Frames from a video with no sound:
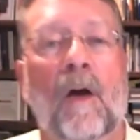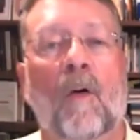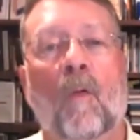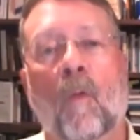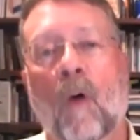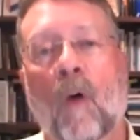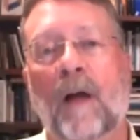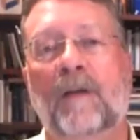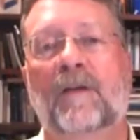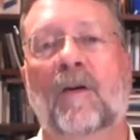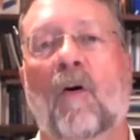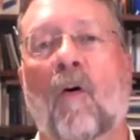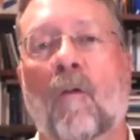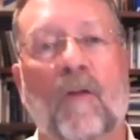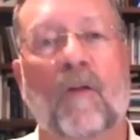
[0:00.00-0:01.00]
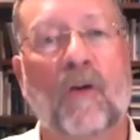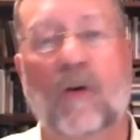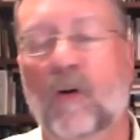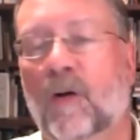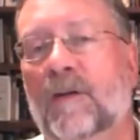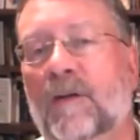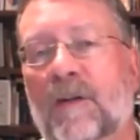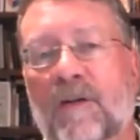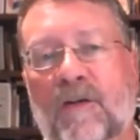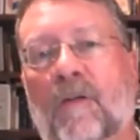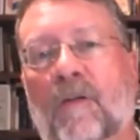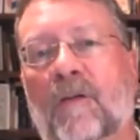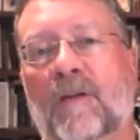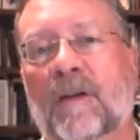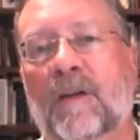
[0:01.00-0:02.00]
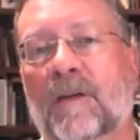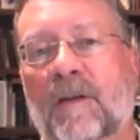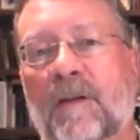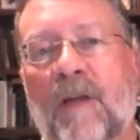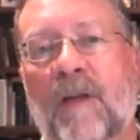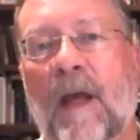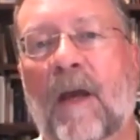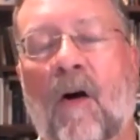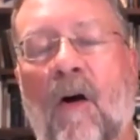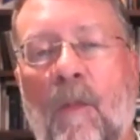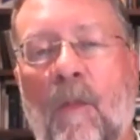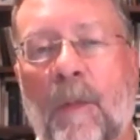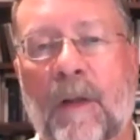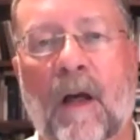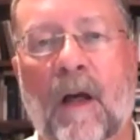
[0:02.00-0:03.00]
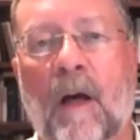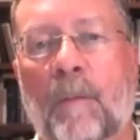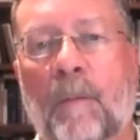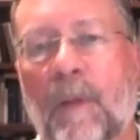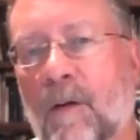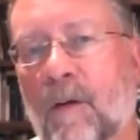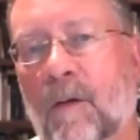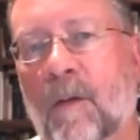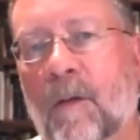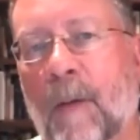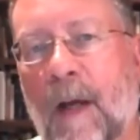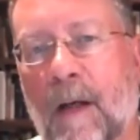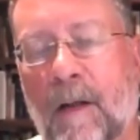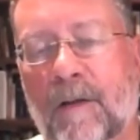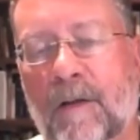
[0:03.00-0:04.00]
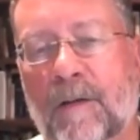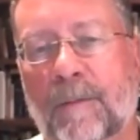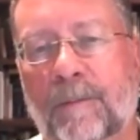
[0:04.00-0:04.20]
want over goods and services as they all become mere commodities.